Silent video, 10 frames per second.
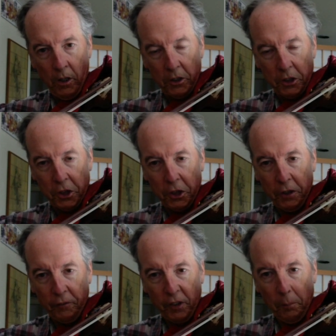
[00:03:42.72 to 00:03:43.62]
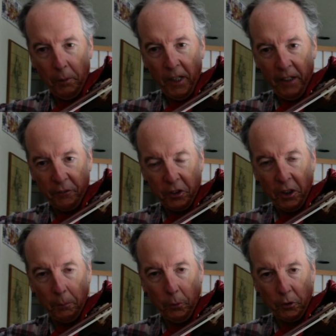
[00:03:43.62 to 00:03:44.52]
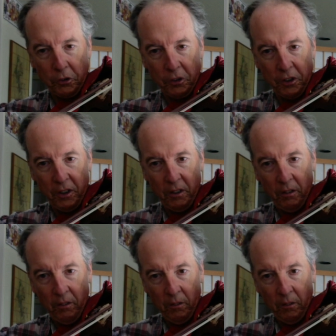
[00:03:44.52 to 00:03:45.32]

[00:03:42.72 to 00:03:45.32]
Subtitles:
shift up a half step on C.